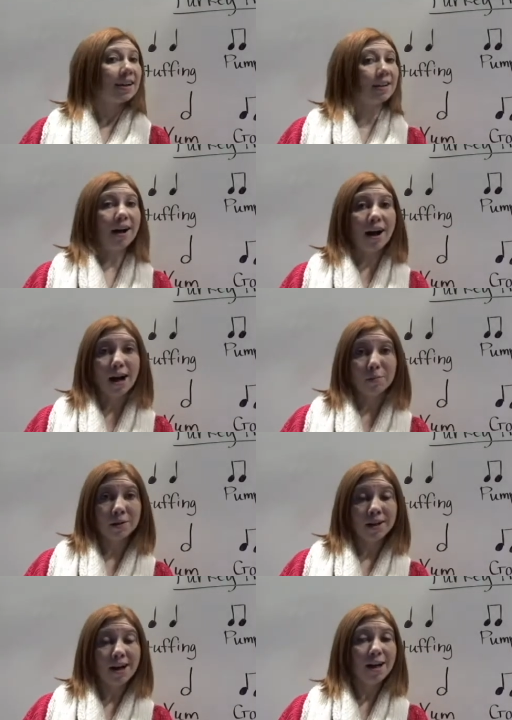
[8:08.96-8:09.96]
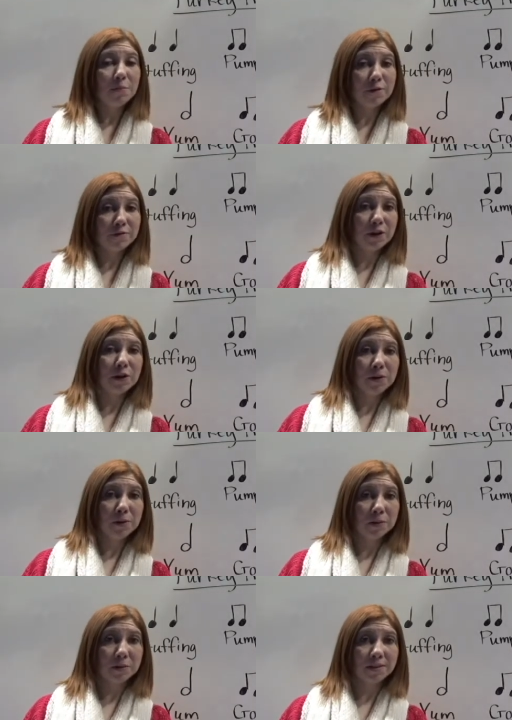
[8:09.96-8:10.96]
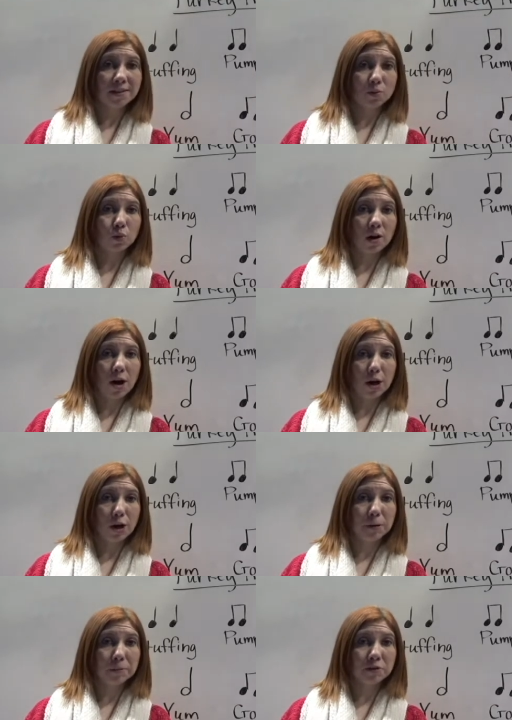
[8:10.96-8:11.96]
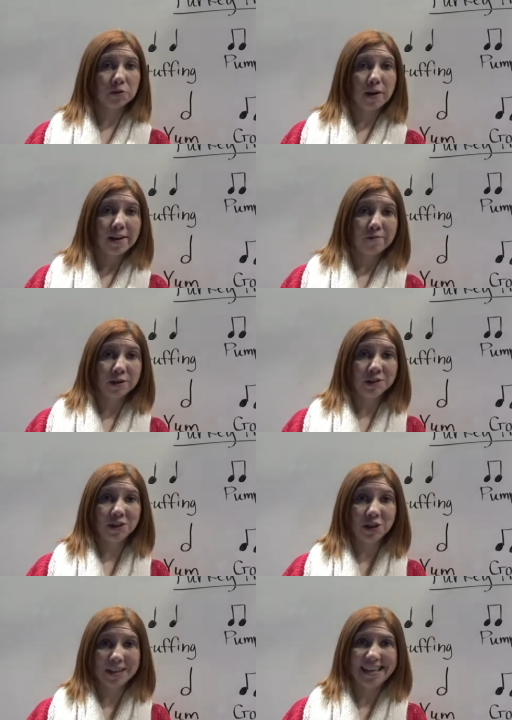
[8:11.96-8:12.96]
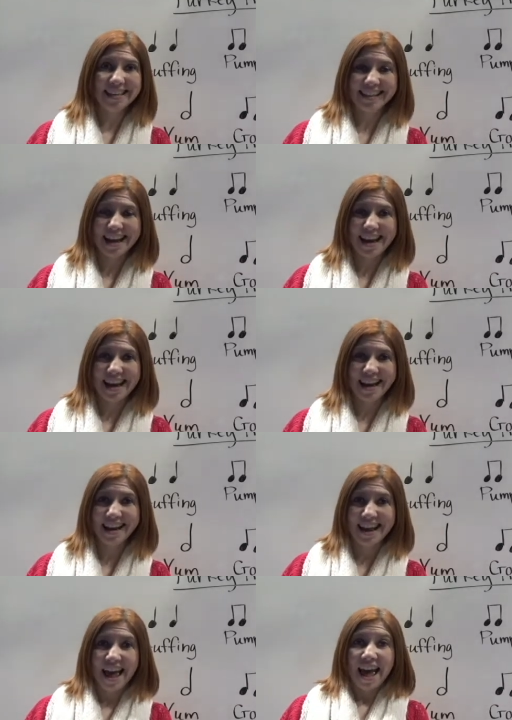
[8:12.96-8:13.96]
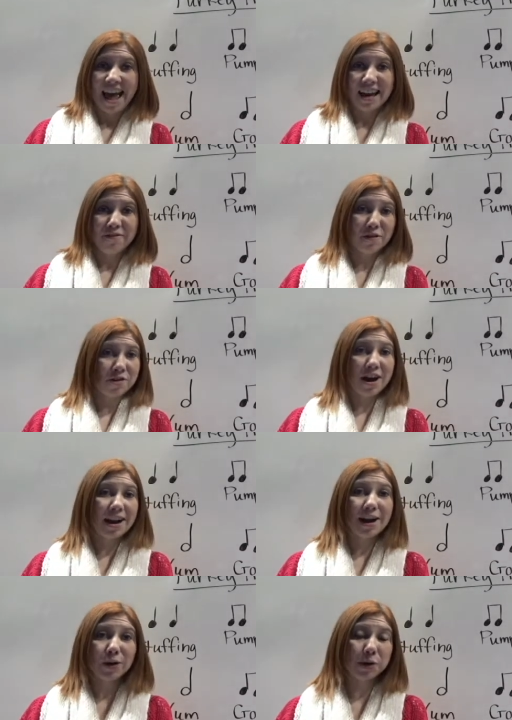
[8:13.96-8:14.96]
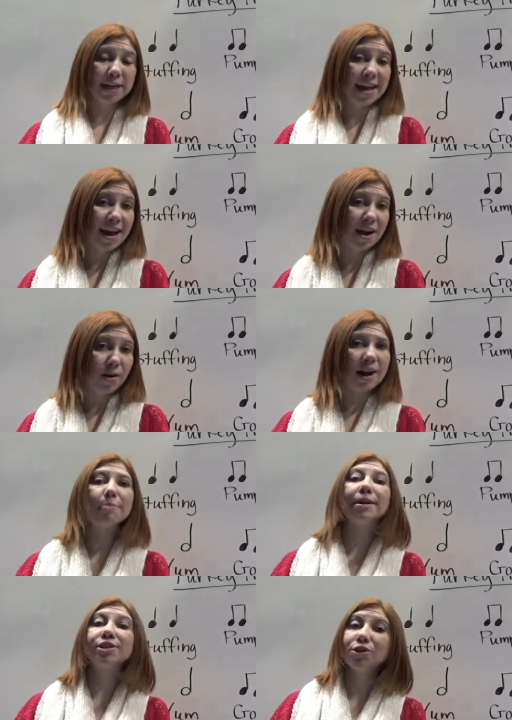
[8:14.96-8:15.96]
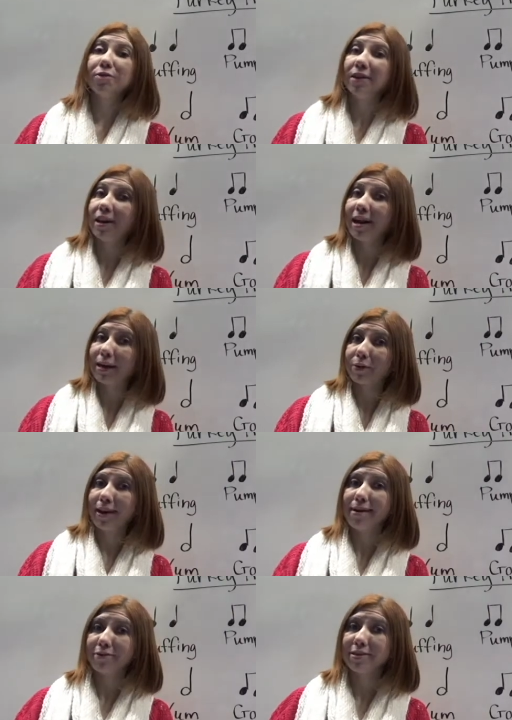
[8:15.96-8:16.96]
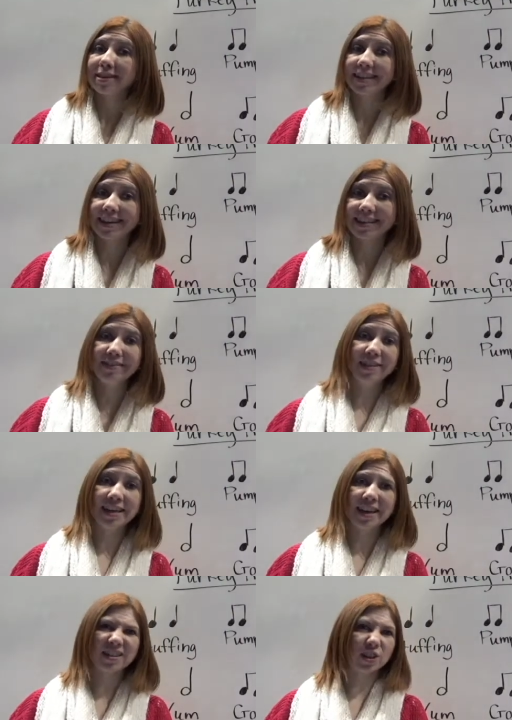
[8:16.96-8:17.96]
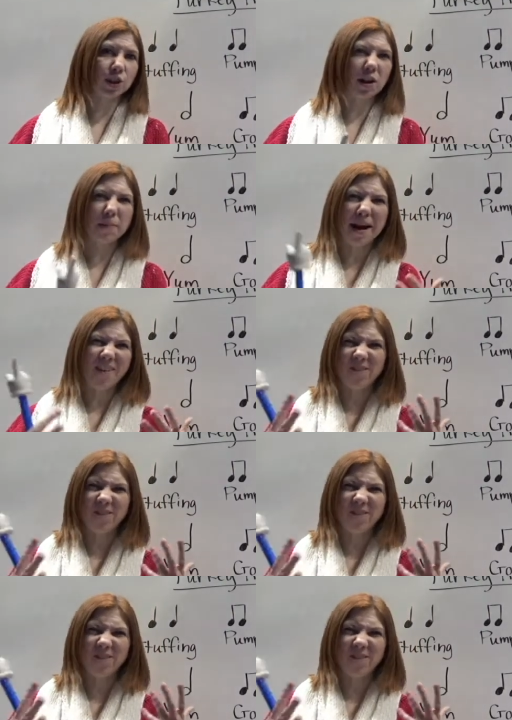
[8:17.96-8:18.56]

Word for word: Gobble, gobble, folks. We're almost ready for Turkey Day. And if you're not hungry now, I bet you'll feel hungry after this activity because it's all about